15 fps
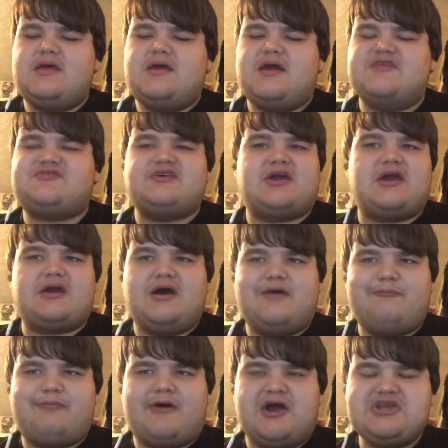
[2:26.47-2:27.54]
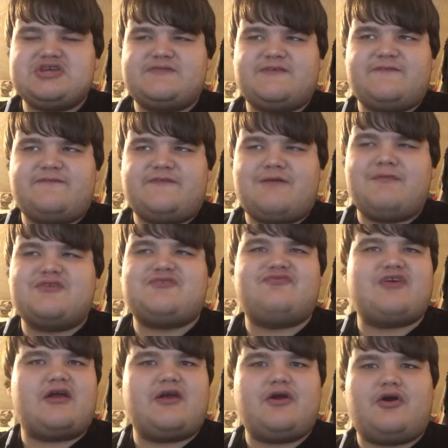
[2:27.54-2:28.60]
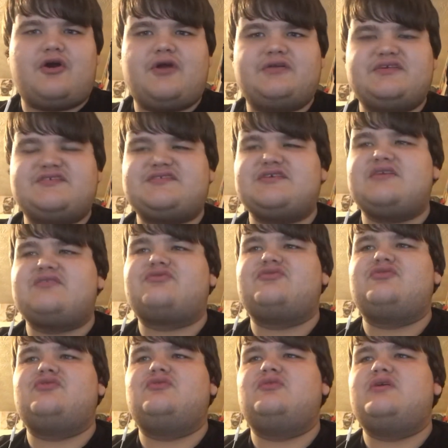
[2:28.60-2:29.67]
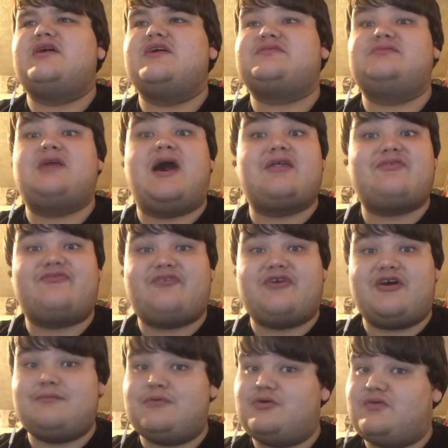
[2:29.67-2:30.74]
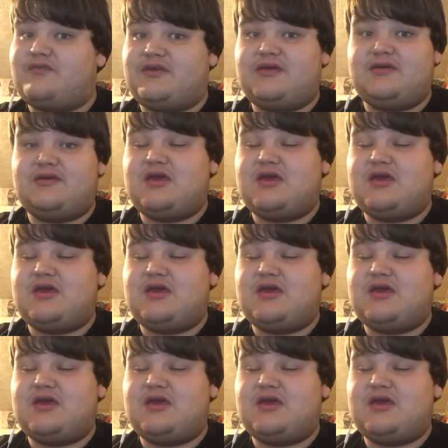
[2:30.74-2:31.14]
It's a gut punch of a film. It's very hard to sit through. It's not a fun movie.